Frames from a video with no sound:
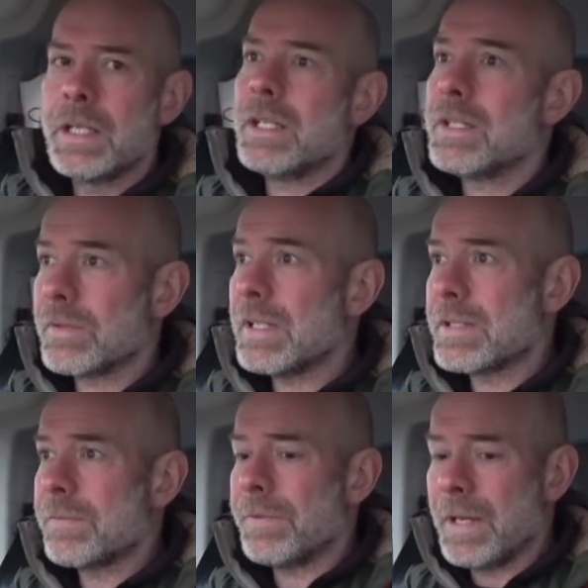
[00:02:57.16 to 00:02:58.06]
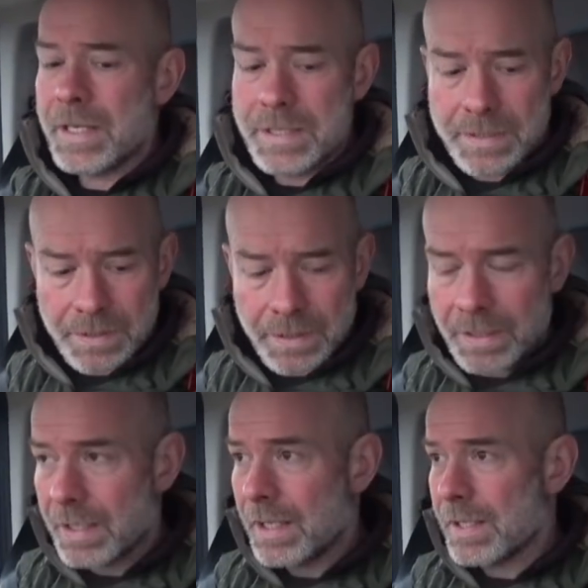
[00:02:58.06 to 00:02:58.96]
is really to find
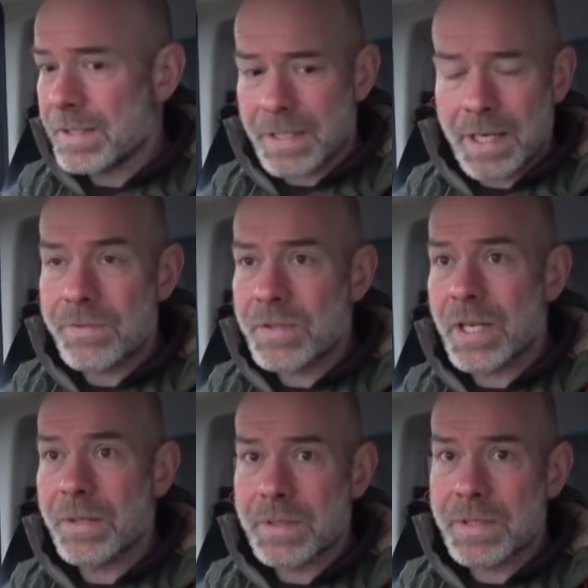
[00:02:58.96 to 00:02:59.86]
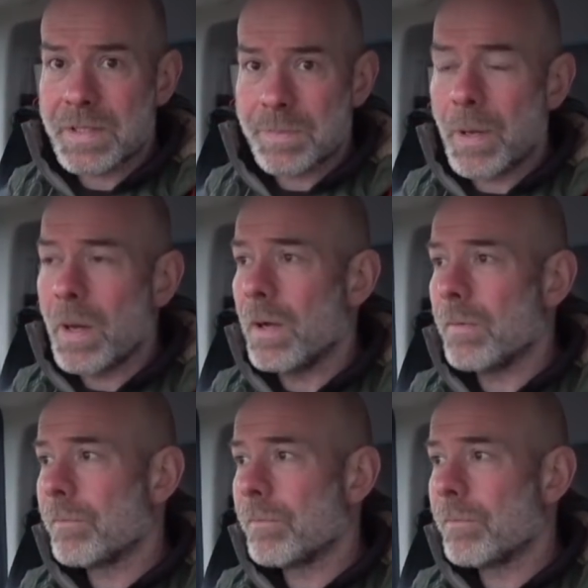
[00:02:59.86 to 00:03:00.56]
a safe sheltered spot